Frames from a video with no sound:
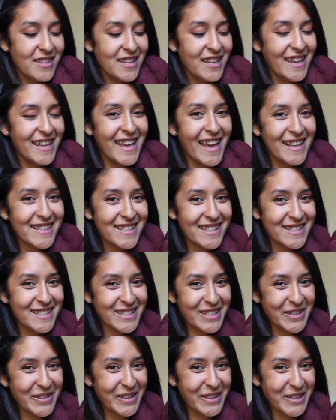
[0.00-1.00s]
yes, it's
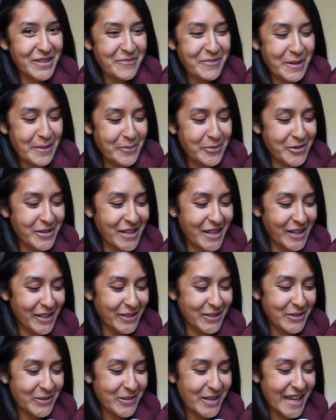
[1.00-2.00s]
still in the purple
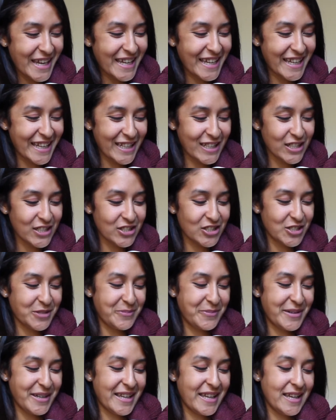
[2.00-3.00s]
colorway-ish,
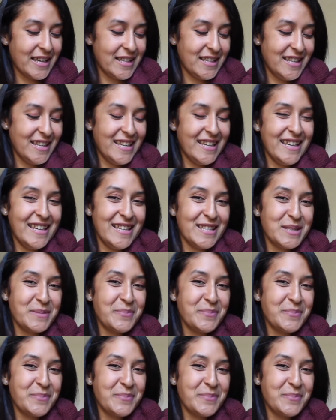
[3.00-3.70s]
but it is